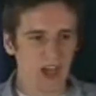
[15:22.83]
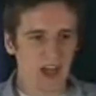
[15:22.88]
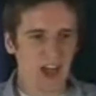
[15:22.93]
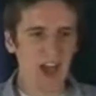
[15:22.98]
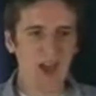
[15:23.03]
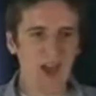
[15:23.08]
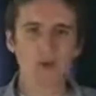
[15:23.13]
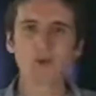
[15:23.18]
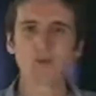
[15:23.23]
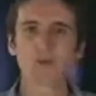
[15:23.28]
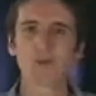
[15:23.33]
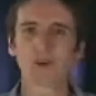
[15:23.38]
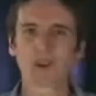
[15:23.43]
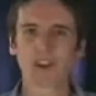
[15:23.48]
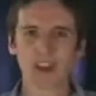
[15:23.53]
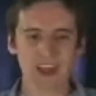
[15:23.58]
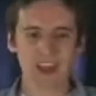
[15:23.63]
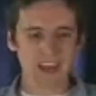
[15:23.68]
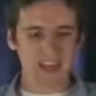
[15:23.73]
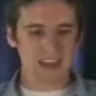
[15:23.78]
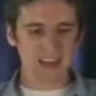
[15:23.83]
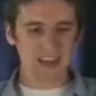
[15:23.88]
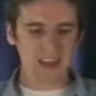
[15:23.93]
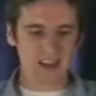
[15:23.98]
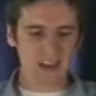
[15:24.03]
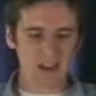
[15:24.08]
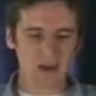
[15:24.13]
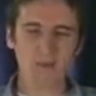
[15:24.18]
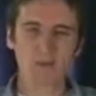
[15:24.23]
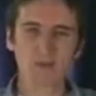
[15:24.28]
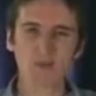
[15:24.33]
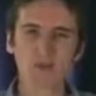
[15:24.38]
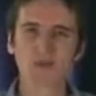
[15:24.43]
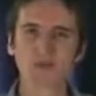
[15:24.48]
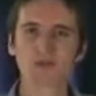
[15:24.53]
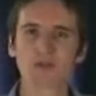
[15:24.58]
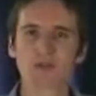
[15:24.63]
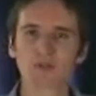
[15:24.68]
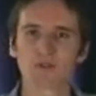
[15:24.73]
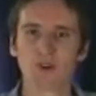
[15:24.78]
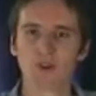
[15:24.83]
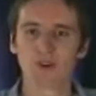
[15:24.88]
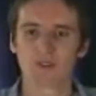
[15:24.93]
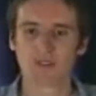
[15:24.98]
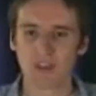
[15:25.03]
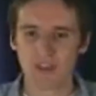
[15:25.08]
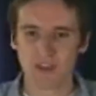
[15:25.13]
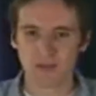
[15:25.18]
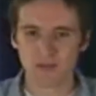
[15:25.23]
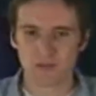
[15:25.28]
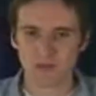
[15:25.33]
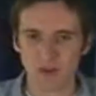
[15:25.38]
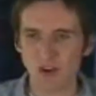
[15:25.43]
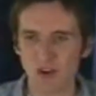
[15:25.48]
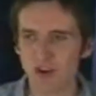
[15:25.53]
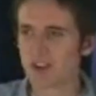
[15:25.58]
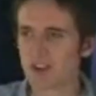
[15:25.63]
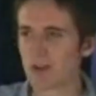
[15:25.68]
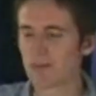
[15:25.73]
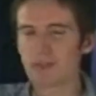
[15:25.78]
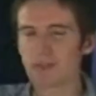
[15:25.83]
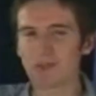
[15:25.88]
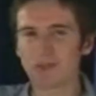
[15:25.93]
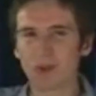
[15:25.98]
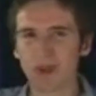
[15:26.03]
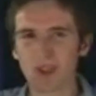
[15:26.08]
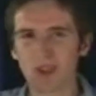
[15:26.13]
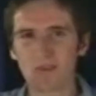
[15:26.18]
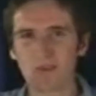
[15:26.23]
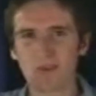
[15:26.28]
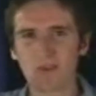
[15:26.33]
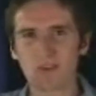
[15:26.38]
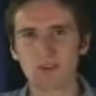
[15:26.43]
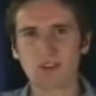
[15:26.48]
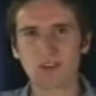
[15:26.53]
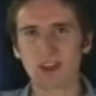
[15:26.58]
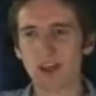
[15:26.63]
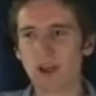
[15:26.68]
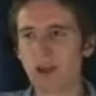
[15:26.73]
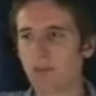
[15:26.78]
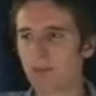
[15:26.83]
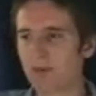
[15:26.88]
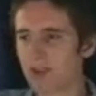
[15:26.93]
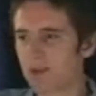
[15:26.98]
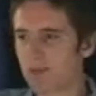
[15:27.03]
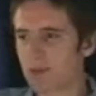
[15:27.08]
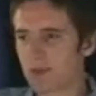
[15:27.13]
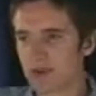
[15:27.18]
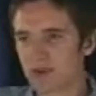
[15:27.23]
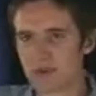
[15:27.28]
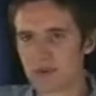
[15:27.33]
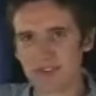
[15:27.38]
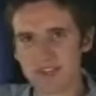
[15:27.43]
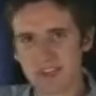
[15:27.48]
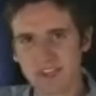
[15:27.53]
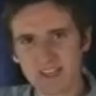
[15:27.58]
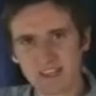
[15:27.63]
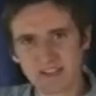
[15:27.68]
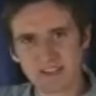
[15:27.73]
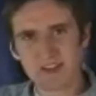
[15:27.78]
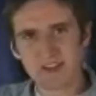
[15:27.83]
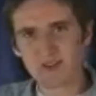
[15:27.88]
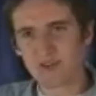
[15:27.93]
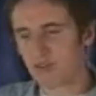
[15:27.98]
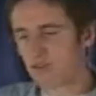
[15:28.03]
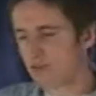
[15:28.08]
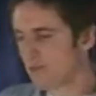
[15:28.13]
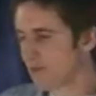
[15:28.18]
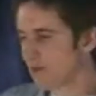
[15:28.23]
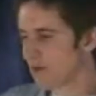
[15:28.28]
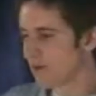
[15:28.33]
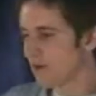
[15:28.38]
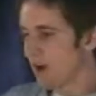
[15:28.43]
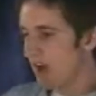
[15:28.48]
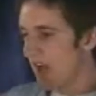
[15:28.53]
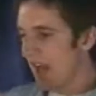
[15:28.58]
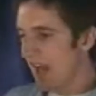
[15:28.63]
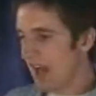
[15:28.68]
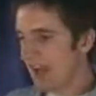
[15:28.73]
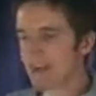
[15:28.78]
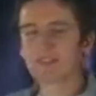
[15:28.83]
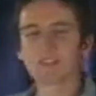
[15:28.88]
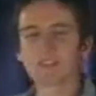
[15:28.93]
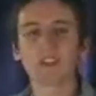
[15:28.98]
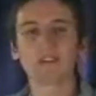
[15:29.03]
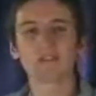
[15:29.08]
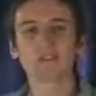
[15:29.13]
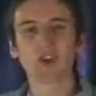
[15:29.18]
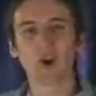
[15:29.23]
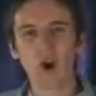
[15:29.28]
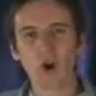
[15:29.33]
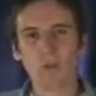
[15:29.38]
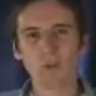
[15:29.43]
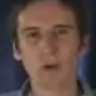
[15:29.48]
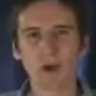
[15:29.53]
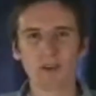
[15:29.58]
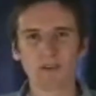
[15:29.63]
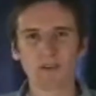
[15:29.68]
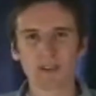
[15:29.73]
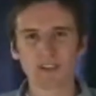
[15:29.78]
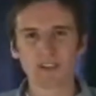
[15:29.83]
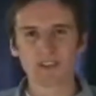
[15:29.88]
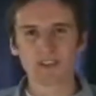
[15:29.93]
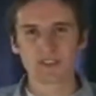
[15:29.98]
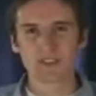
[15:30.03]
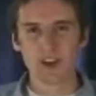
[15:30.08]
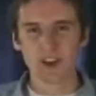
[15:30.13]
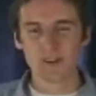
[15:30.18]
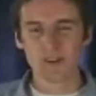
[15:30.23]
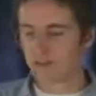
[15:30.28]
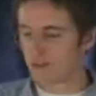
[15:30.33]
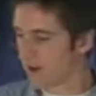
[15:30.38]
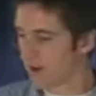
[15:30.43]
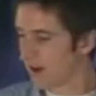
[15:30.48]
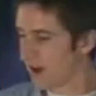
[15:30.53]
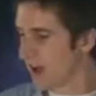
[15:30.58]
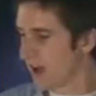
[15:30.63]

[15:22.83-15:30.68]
At one point I had a Bluetooth phone that was hooked up through my computer. My computer was sending a signal through X11 home automation software.